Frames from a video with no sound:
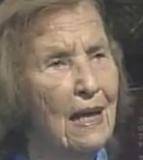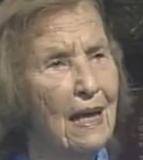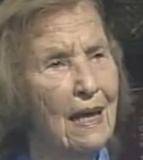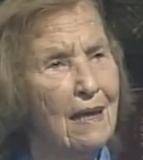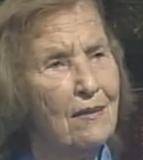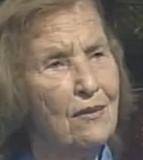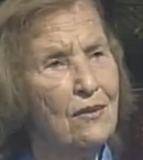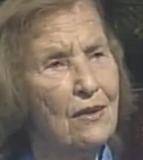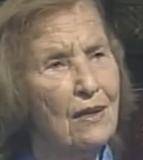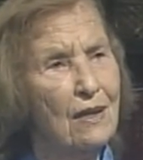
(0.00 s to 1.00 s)
And
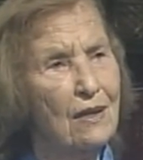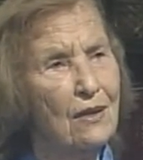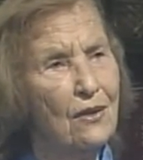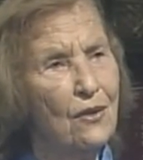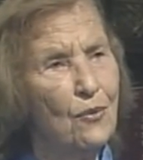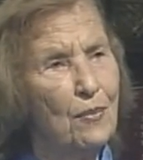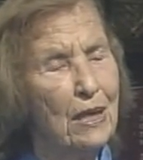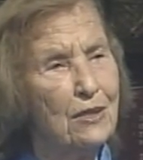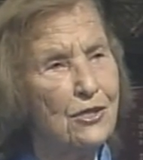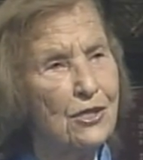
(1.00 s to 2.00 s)
you
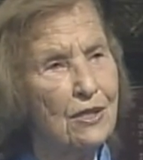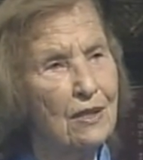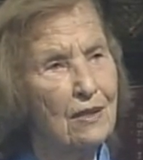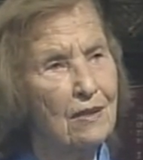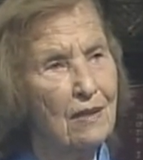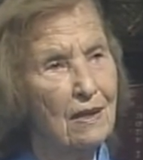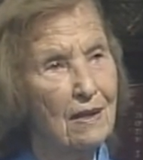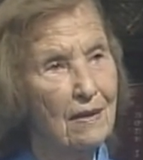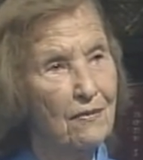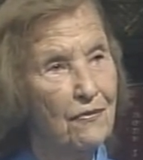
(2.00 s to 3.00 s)
mentioned
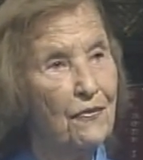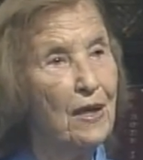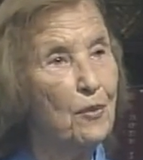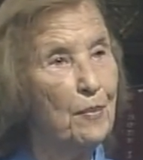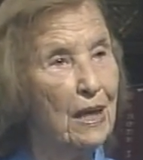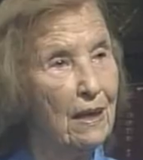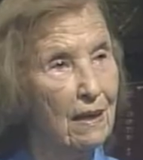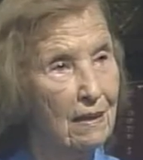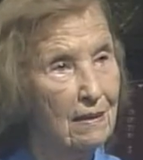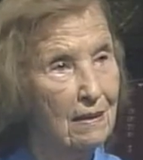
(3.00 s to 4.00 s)

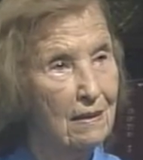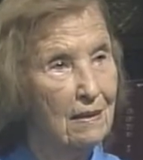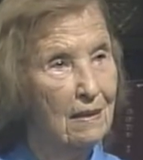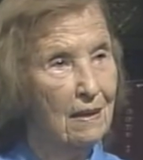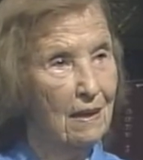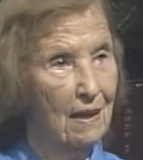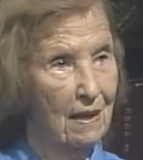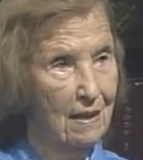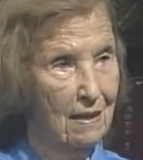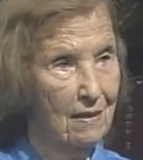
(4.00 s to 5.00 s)
filming
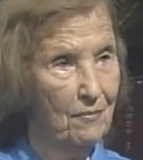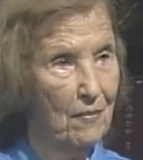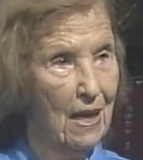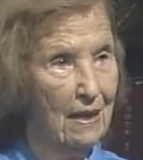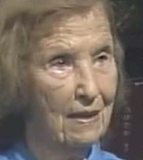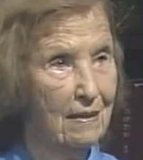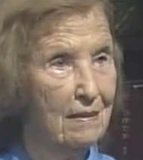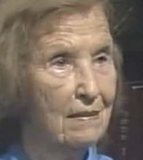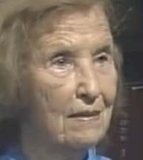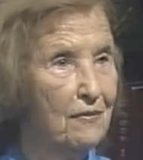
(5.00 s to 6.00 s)
my
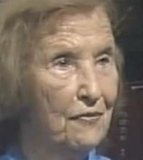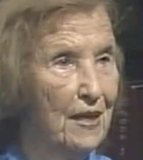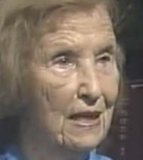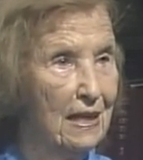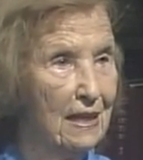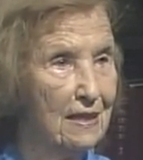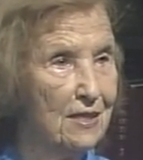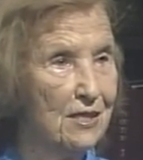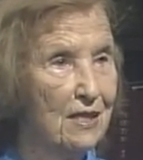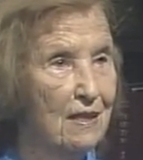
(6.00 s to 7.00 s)

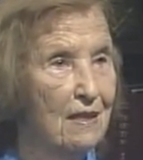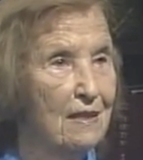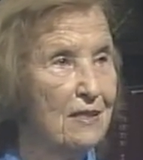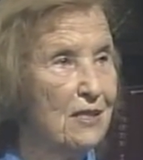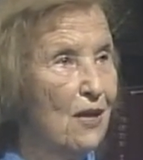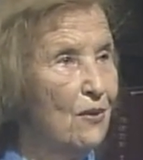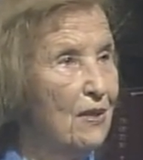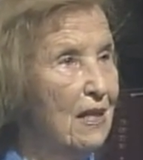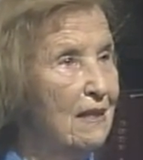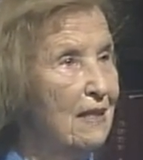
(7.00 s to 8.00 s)
feelings, so
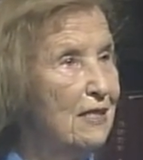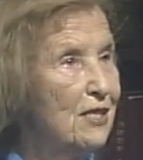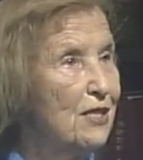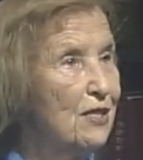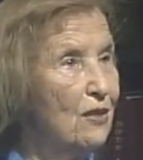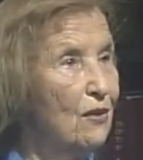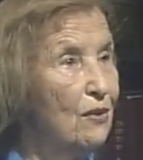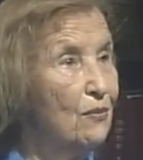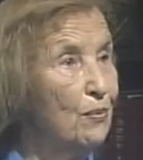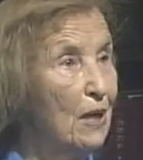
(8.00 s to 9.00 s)
that this is a
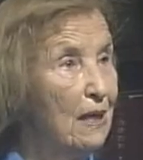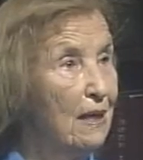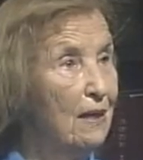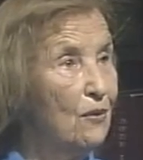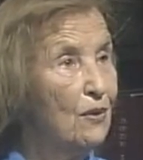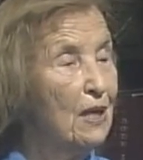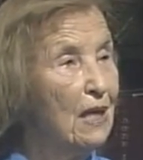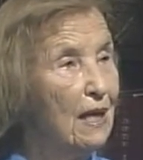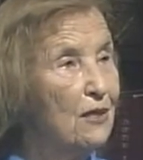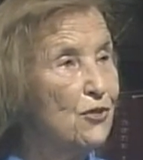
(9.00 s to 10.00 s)
good way you
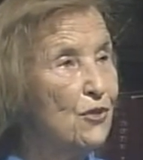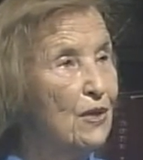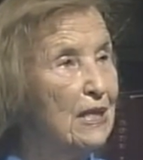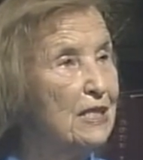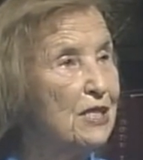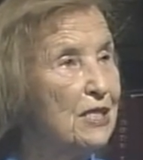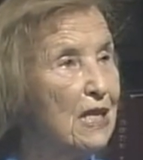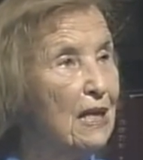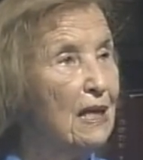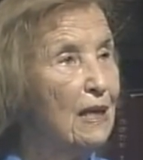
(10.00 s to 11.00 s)
can actually
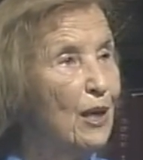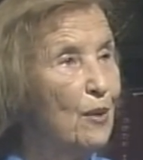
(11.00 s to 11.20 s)
see